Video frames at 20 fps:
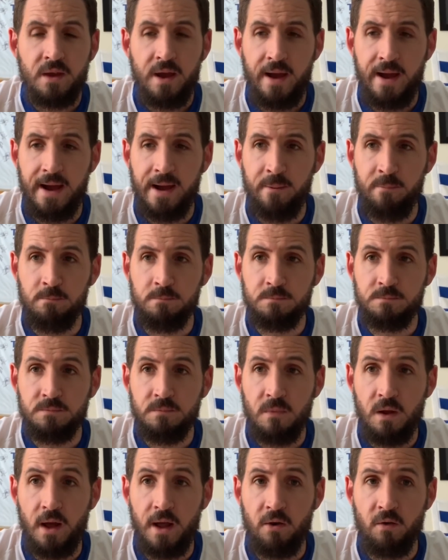And
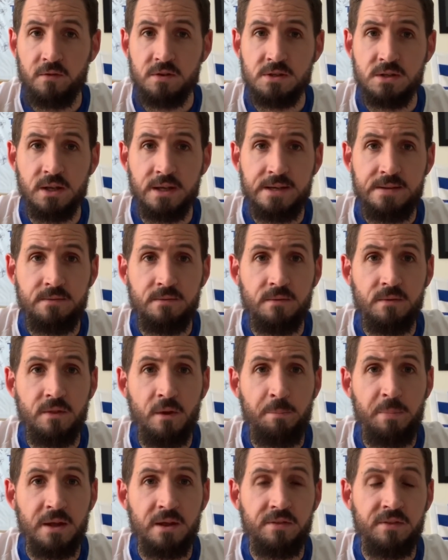obviously, the
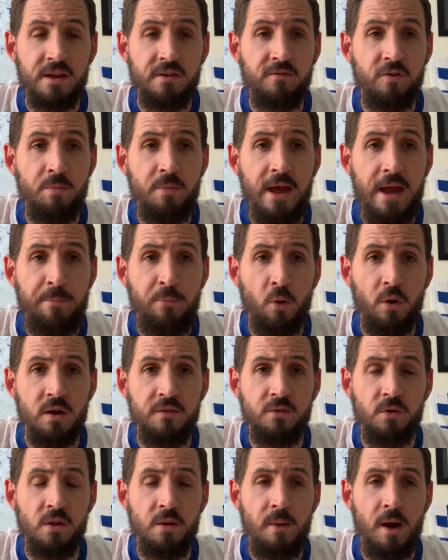big thing from their point
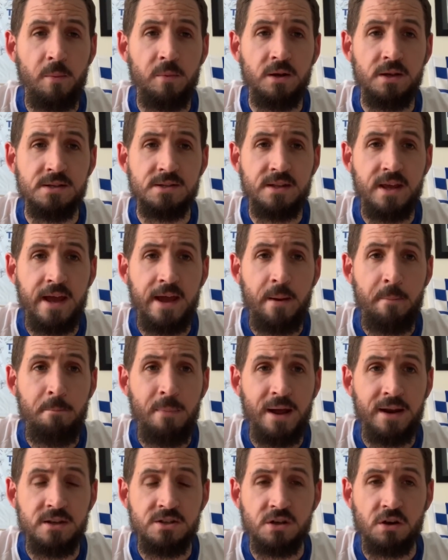of view at the moment is their
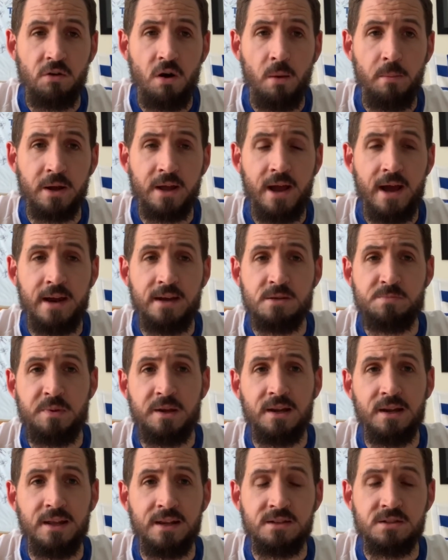manager, Grant McCann, is
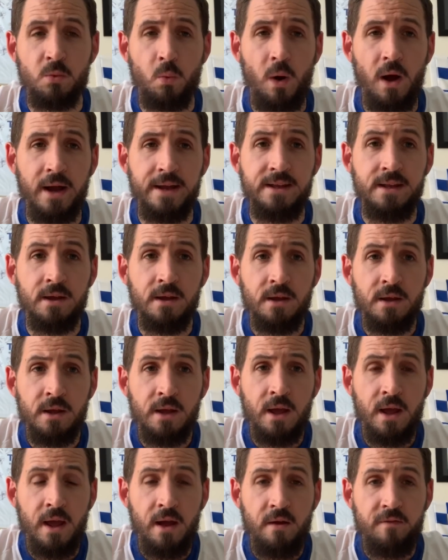being linked away
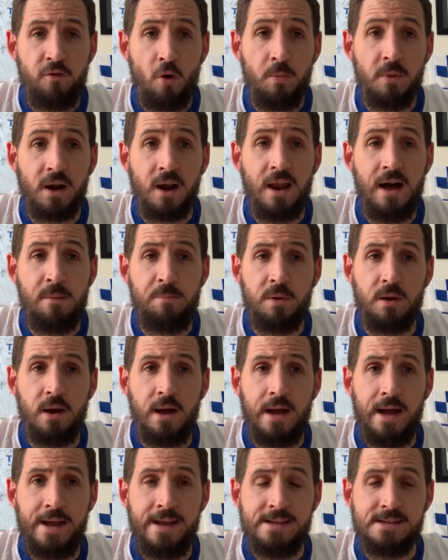from the club.
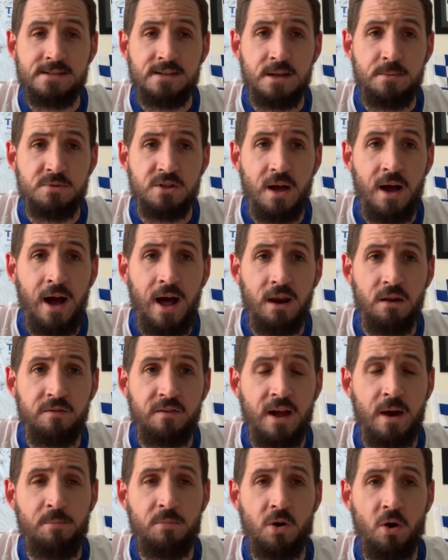It seems that Hull have
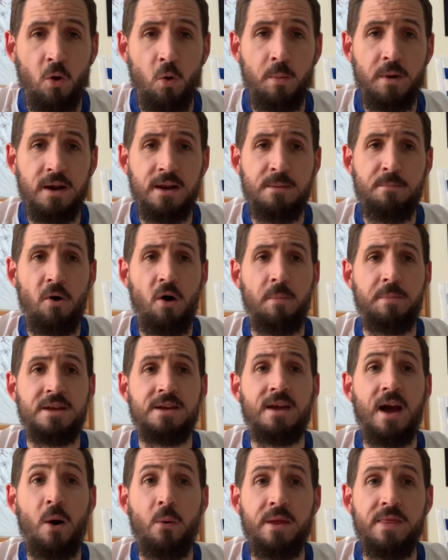come calm and he might be
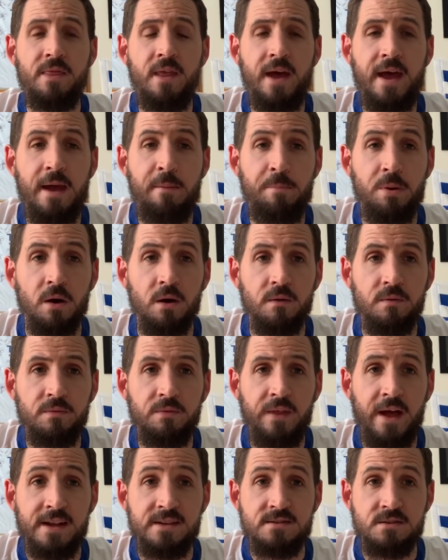going there,
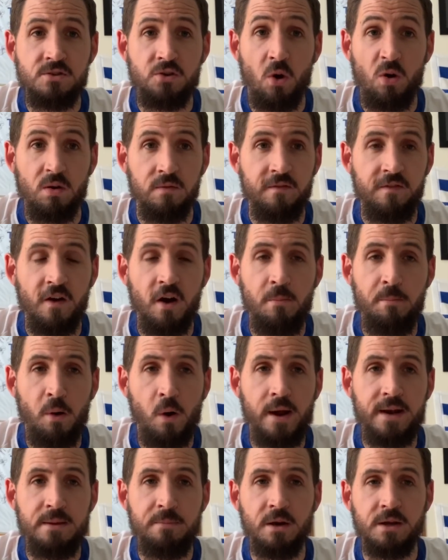but that's not confirmed
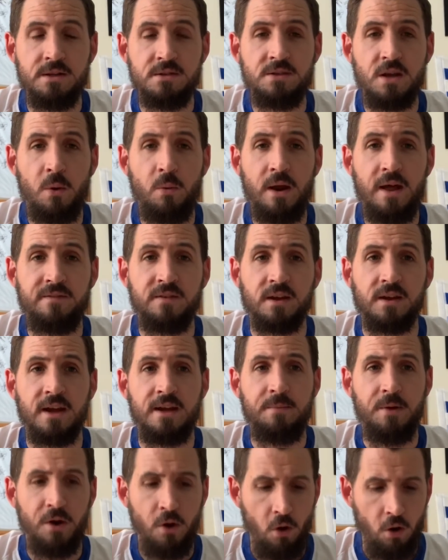by any means, so we'll have to
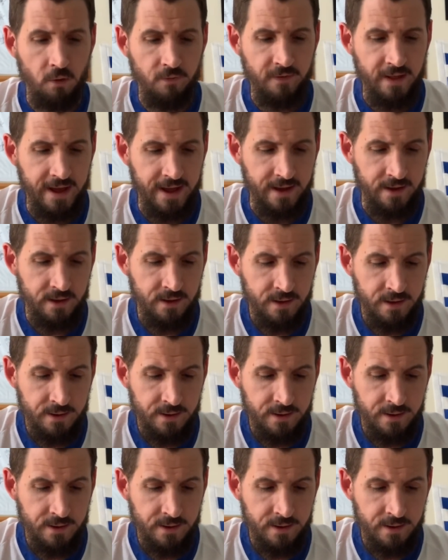keep an eye on that.